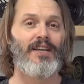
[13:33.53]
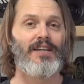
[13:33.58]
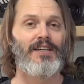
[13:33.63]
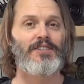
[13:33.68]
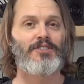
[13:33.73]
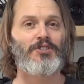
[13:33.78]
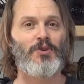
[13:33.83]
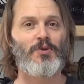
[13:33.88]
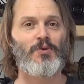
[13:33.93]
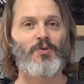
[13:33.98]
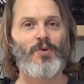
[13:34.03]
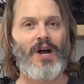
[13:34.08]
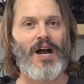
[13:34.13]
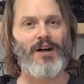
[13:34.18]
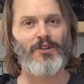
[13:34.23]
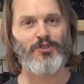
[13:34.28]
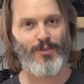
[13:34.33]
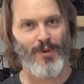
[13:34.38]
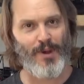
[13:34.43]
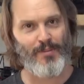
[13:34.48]
So
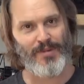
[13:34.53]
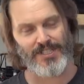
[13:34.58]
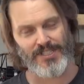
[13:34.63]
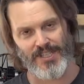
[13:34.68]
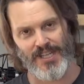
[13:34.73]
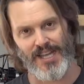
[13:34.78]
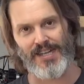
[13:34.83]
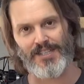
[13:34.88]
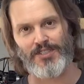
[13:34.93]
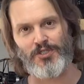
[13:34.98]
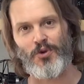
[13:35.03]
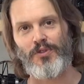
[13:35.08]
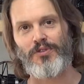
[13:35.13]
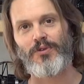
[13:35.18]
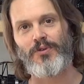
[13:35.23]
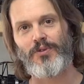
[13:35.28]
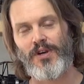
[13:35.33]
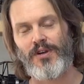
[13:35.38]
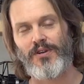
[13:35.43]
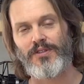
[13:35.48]
I'll do my best to kind of sort
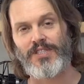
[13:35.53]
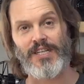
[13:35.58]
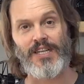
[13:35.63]
through those